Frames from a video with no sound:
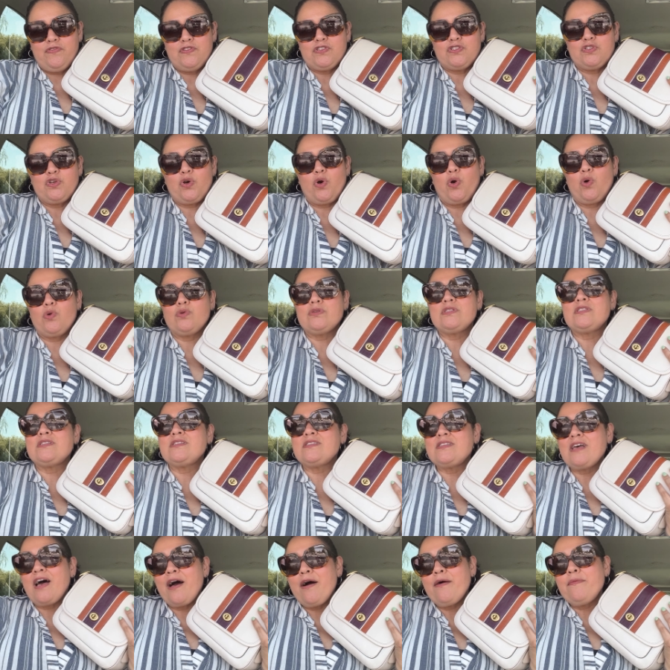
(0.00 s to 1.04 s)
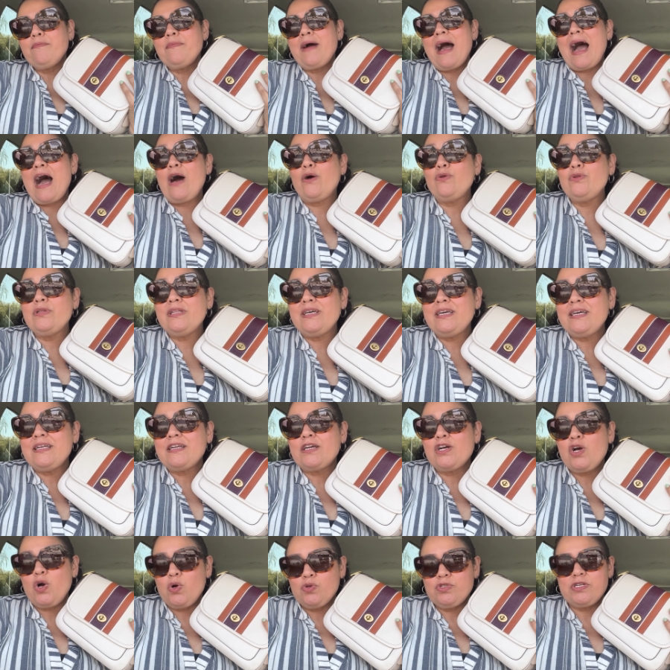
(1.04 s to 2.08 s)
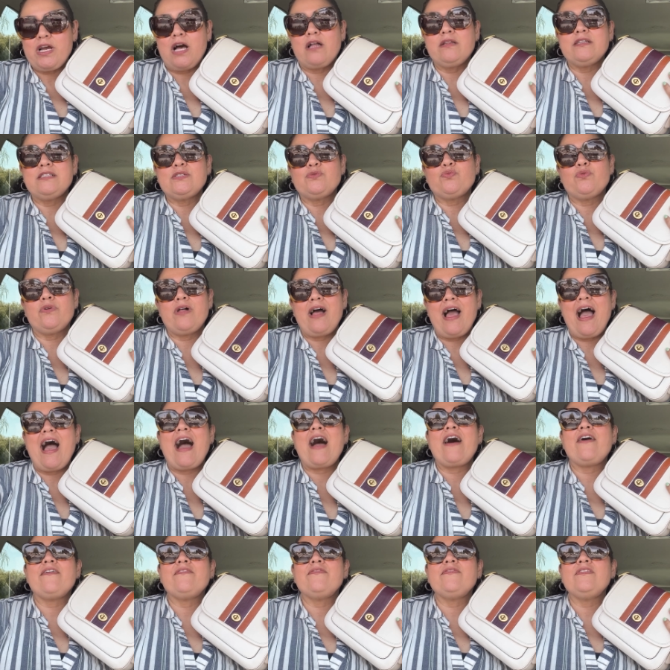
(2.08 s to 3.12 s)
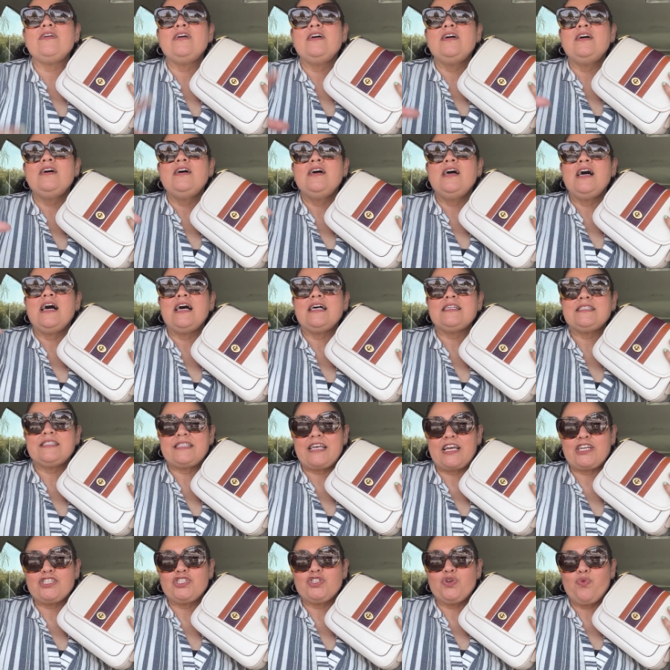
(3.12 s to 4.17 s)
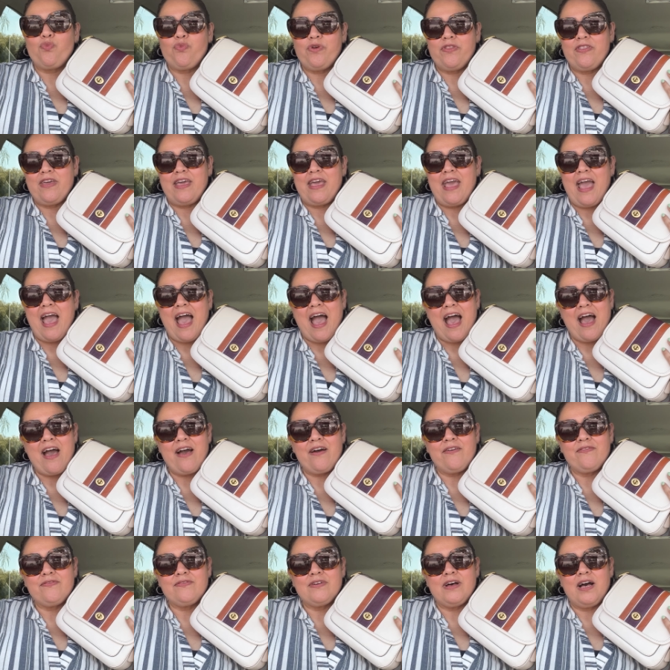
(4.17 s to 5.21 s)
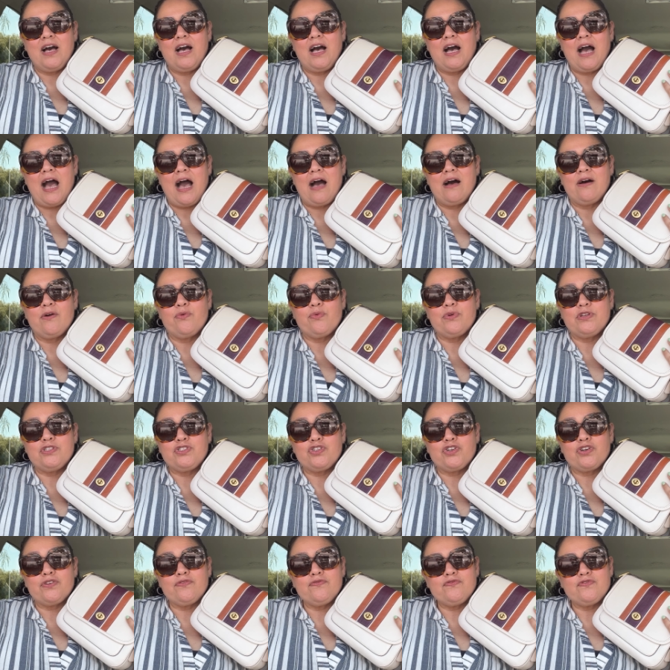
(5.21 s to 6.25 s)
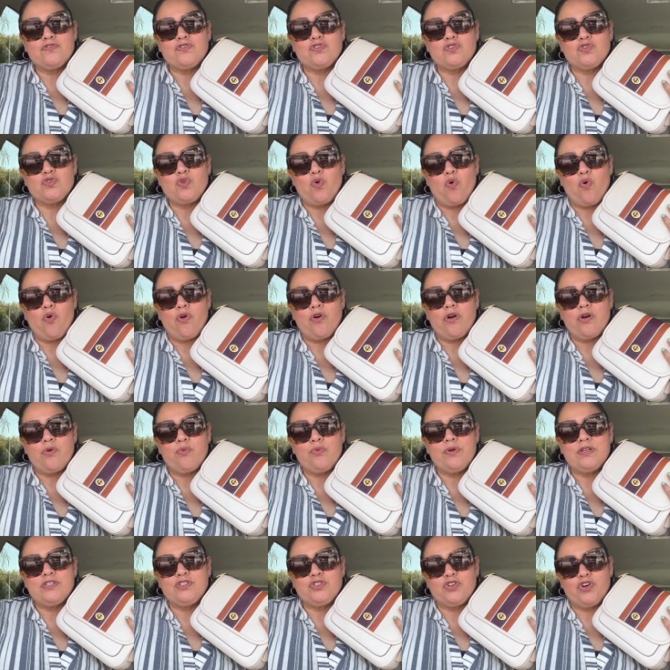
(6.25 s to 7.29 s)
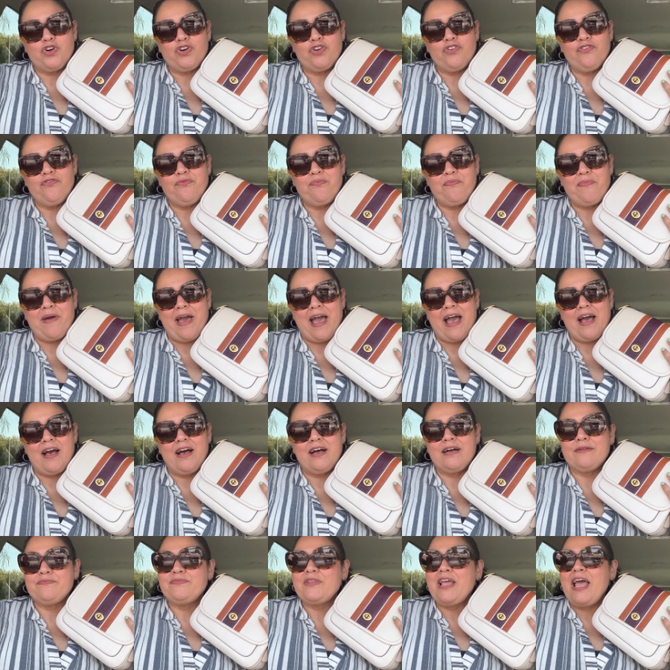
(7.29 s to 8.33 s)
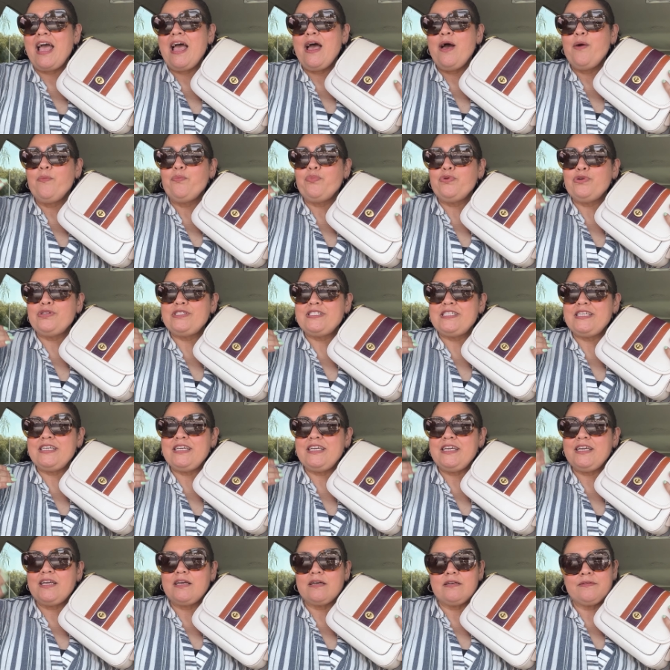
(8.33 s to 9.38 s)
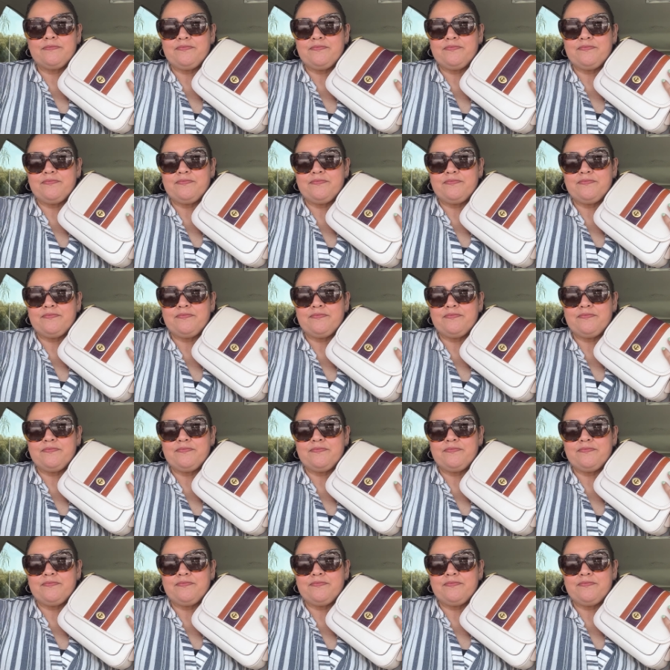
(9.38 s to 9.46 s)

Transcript: So some outlet, Coach outlets will have a section where they have a reserve store, reserve, uh, boutique.